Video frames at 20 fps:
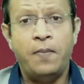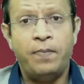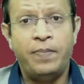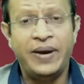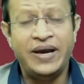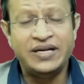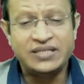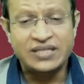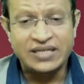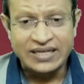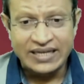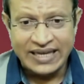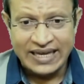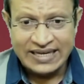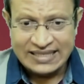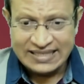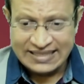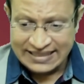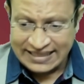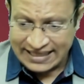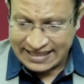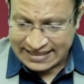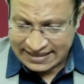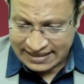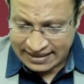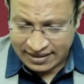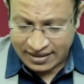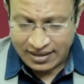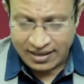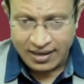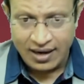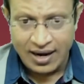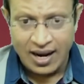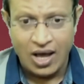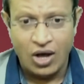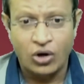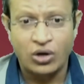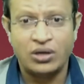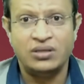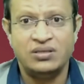Patient can see his internal
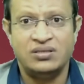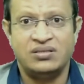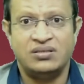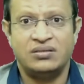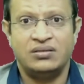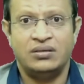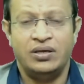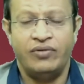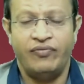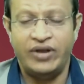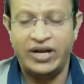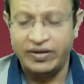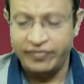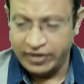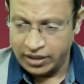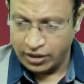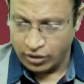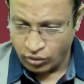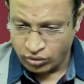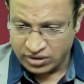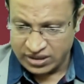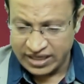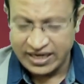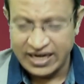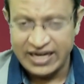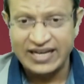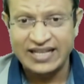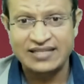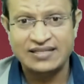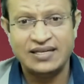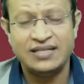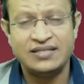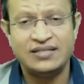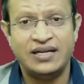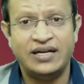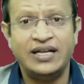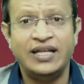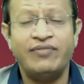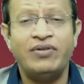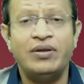organs. Whenever he looks at it, he says
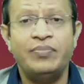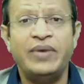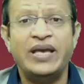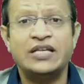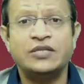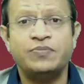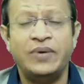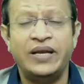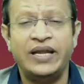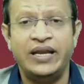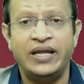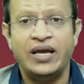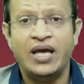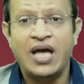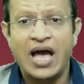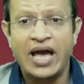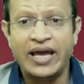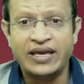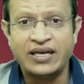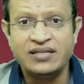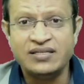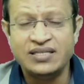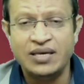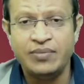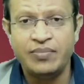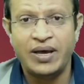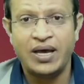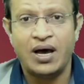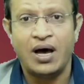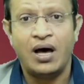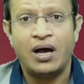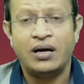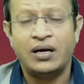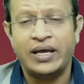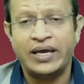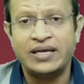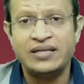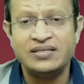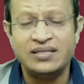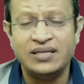that he will be explaining. I can see my heart. I
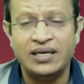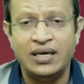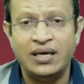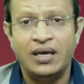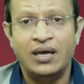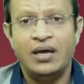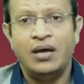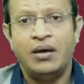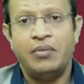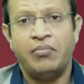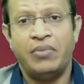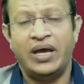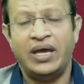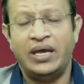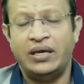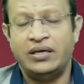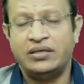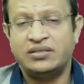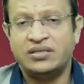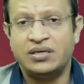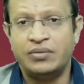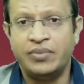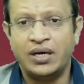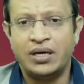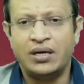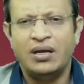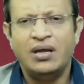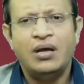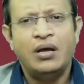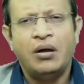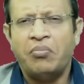can see my stomach.